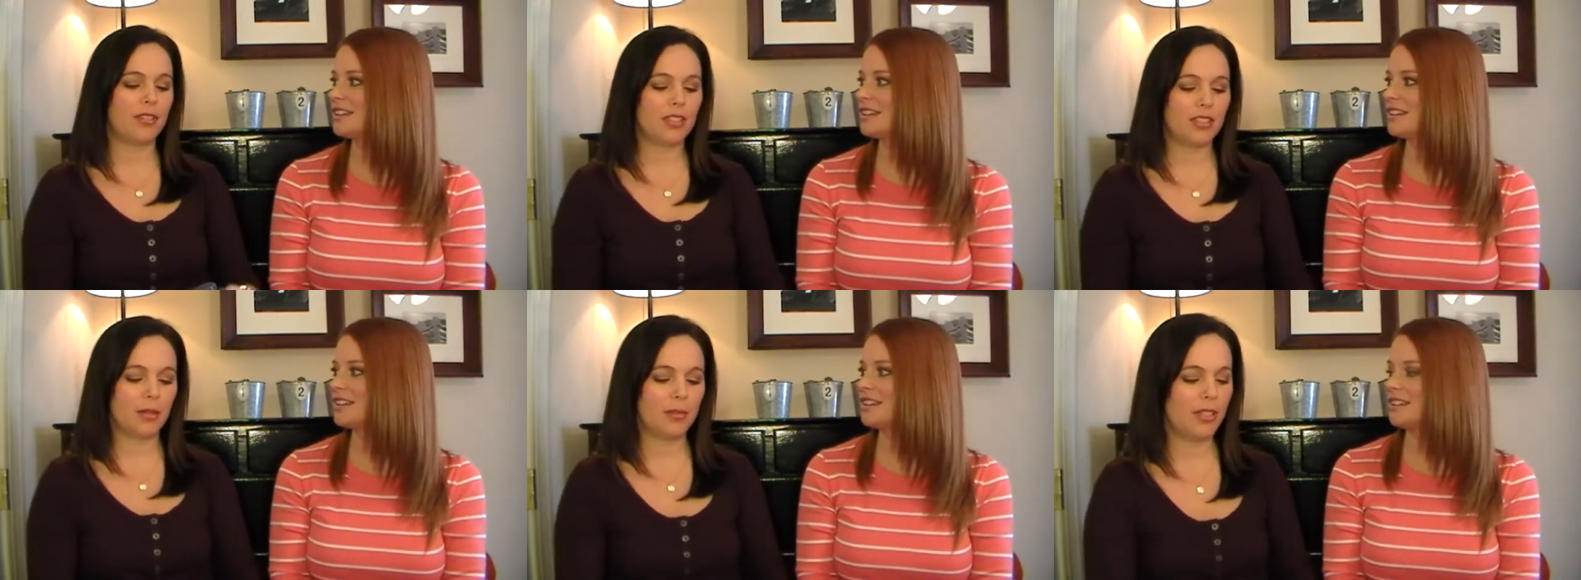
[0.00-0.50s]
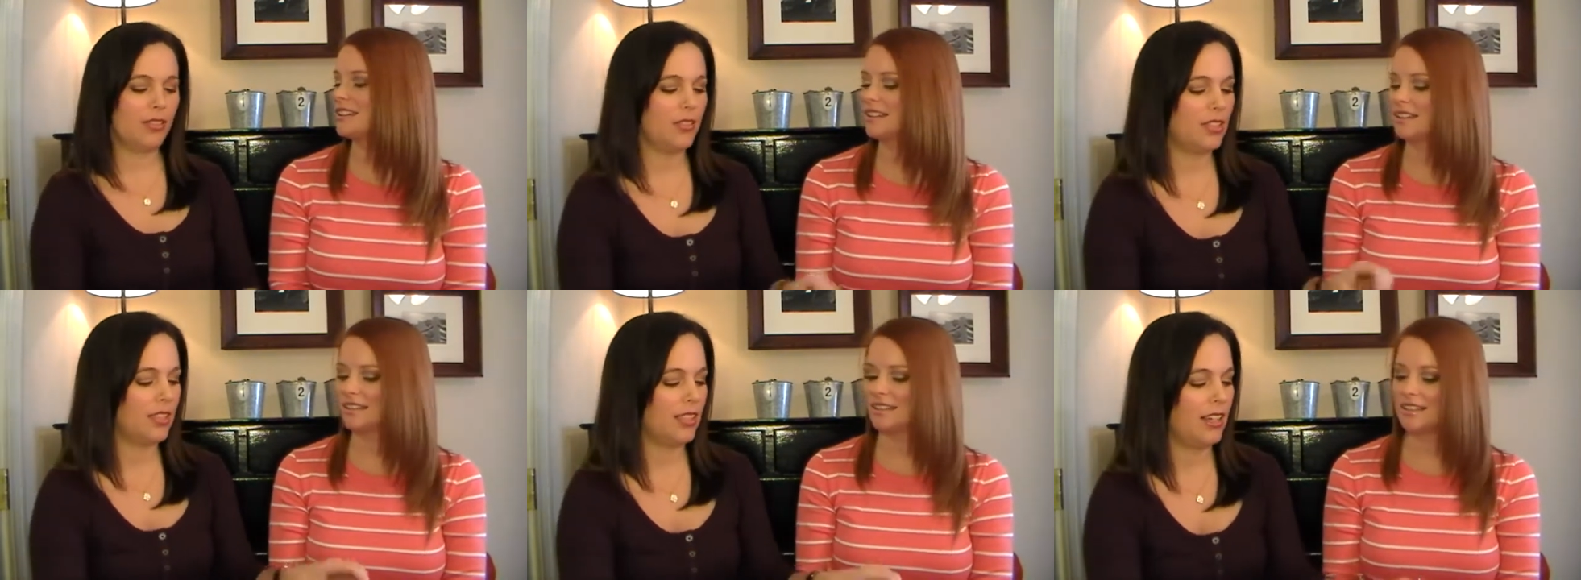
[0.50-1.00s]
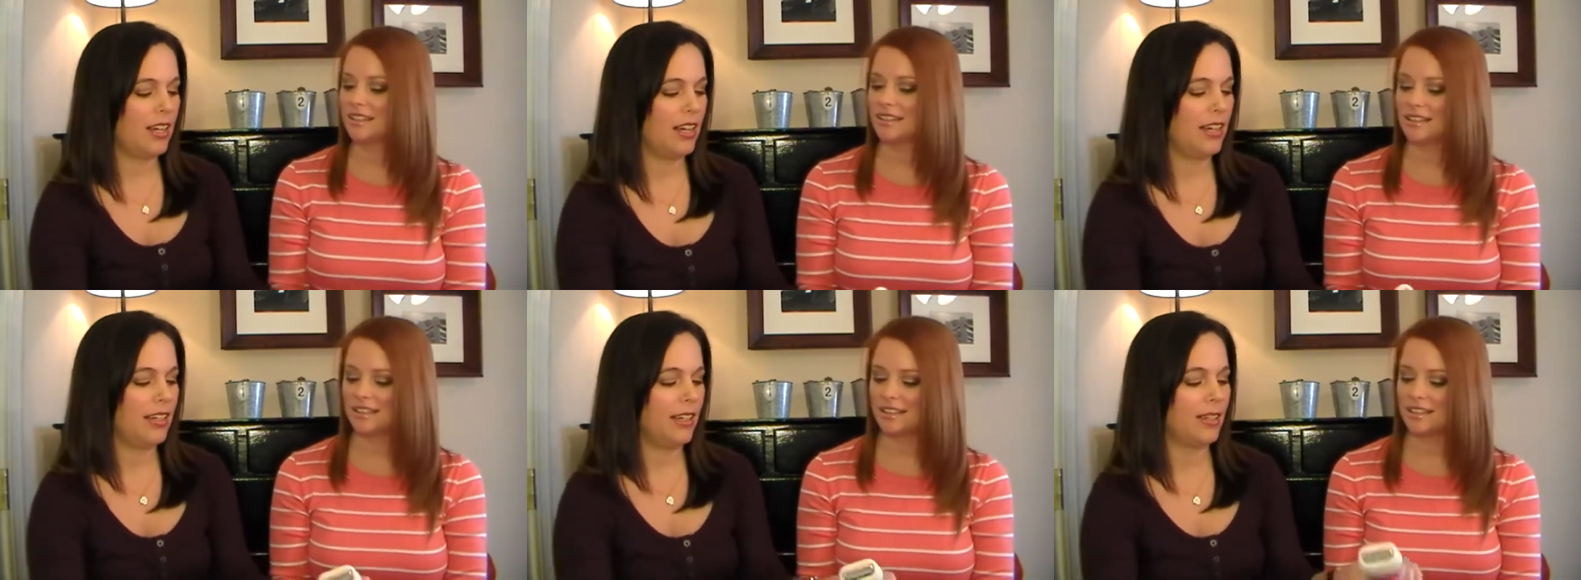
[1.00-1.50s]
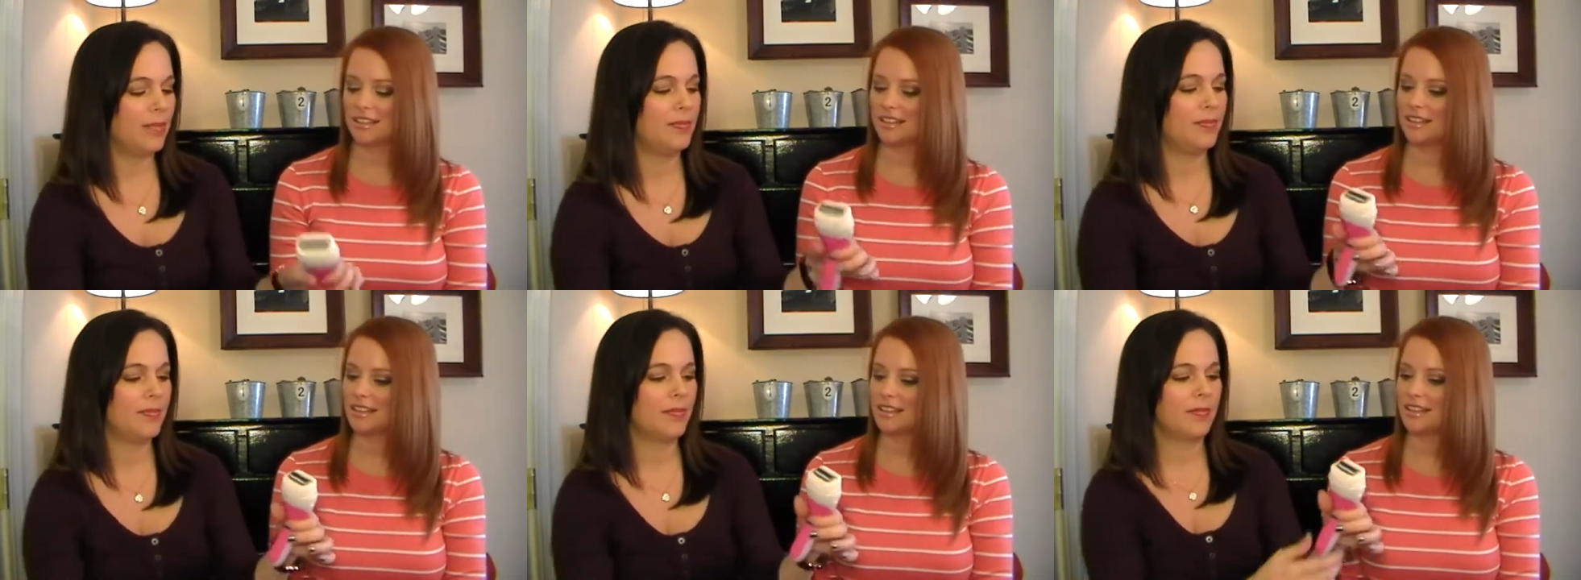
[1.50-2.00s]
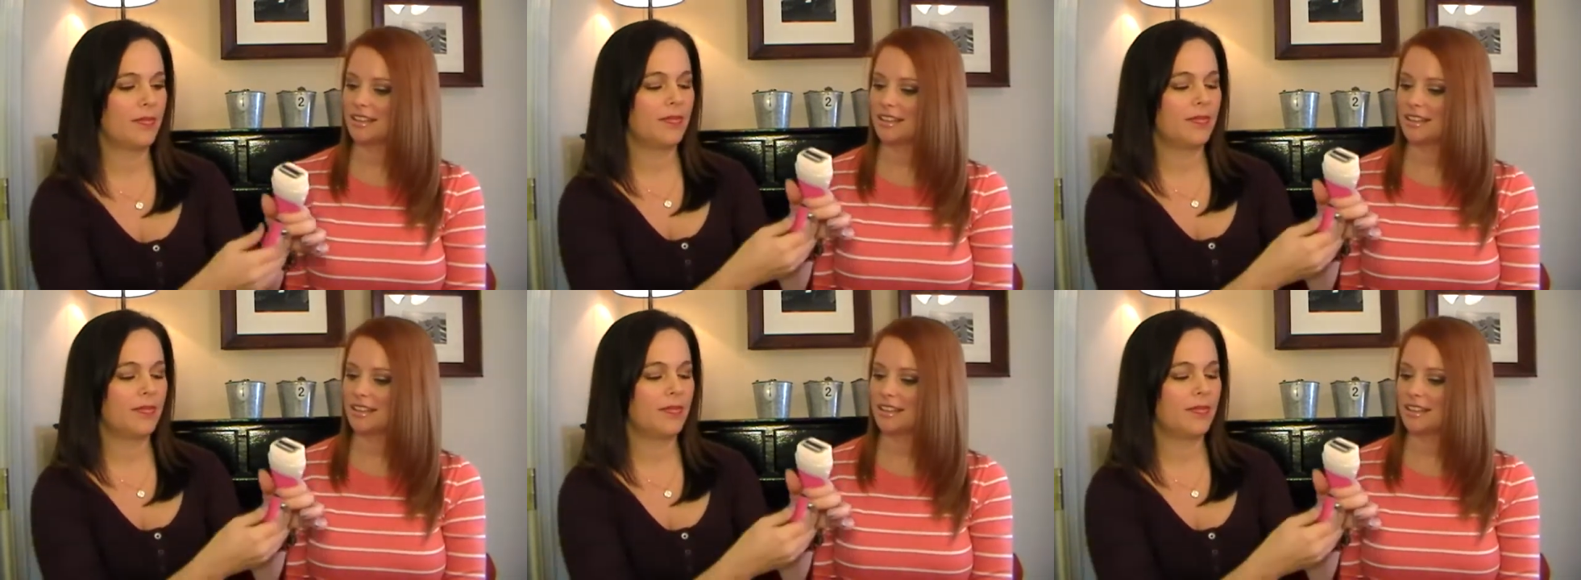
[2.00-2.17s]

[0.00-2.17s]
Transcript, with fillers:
Speaker 1: First time I used it, I um